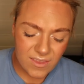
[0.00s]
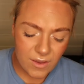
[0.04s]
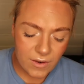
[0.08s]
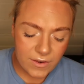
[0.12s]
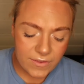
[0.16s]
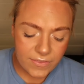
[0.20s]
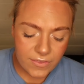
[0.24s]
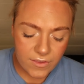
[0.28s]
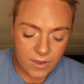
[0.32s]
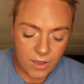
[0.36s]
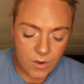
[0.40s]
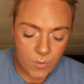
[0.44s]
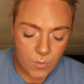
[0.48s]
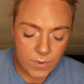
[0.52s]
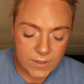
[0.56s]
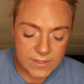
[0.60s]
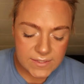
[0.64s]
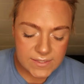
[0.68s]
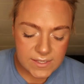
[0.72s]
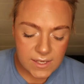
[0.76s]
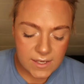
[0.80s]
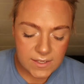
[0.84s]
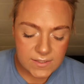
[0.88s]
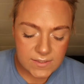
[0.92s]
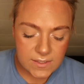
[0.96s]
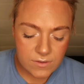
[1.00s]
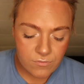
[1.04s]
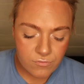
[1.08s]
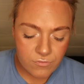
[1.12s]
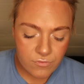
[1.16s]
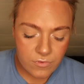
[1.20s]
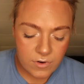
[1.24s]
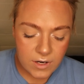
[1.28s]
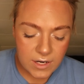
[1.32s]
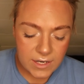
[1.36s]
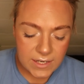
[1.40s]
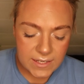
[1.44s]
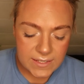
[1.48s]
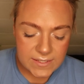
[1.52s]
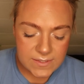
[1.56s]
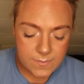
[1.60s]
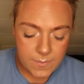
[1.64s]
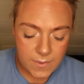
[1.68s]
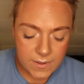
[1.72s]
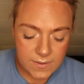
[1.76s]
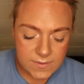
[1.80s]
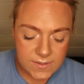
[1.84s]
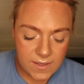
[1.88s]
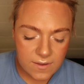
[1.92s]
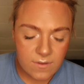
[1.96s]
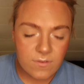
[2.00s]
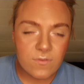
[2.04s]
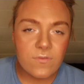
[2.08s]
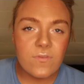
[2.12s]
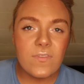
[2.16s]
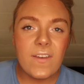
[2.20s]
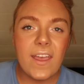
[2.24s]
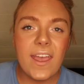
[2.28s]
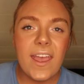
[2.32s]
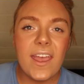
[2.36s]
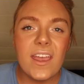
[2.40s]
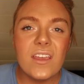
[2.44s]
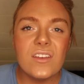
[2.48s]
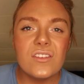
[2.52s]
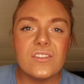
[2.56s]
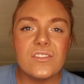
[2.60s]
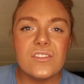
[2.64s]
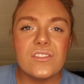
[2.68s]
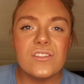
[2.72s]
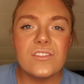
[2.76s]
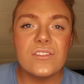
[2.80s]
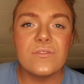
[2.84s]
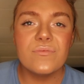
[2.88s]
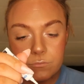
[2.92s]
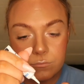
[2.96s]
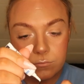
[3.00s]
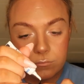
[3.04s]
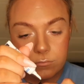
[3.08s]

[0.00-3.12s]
The only thing I would say is it really smells like fish.